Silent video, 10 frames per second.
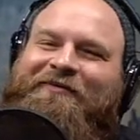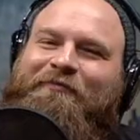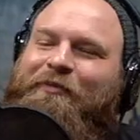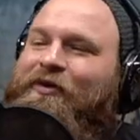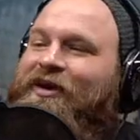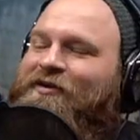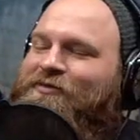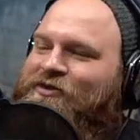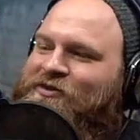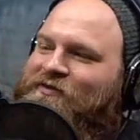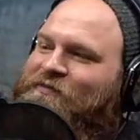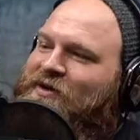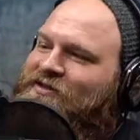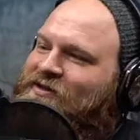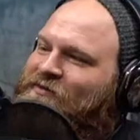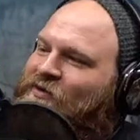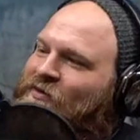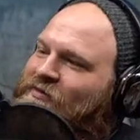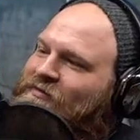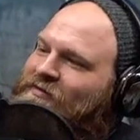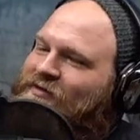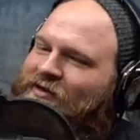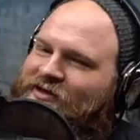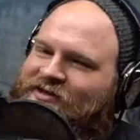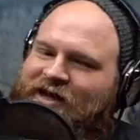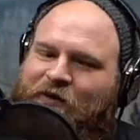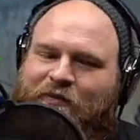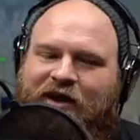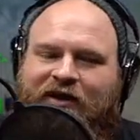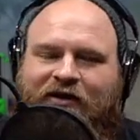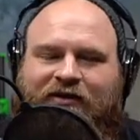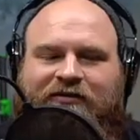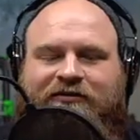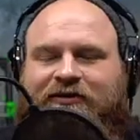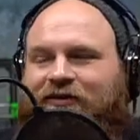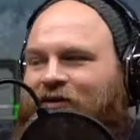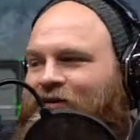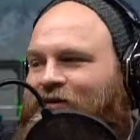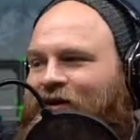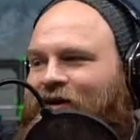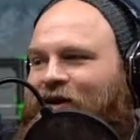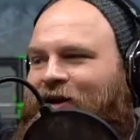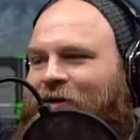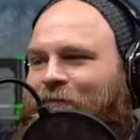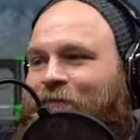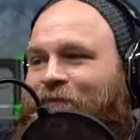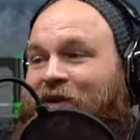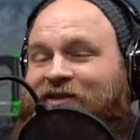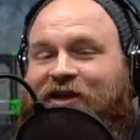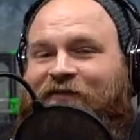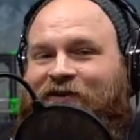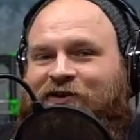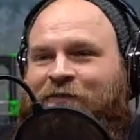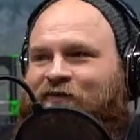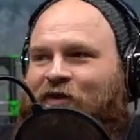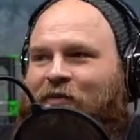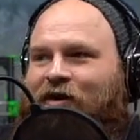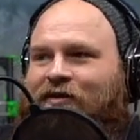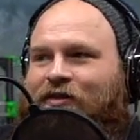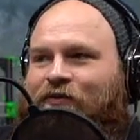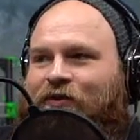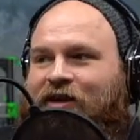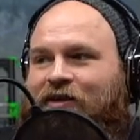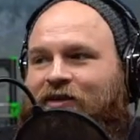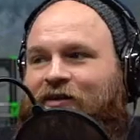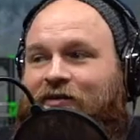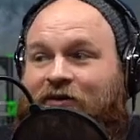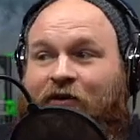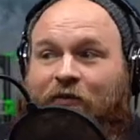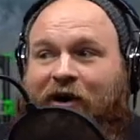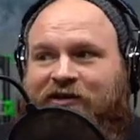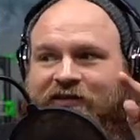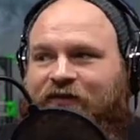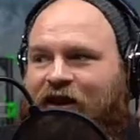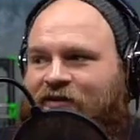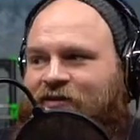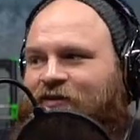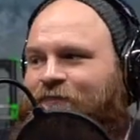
People hit up Joseph because he wrote, this is how we make our PTFE tubes for a Mark III, no apostrophe S.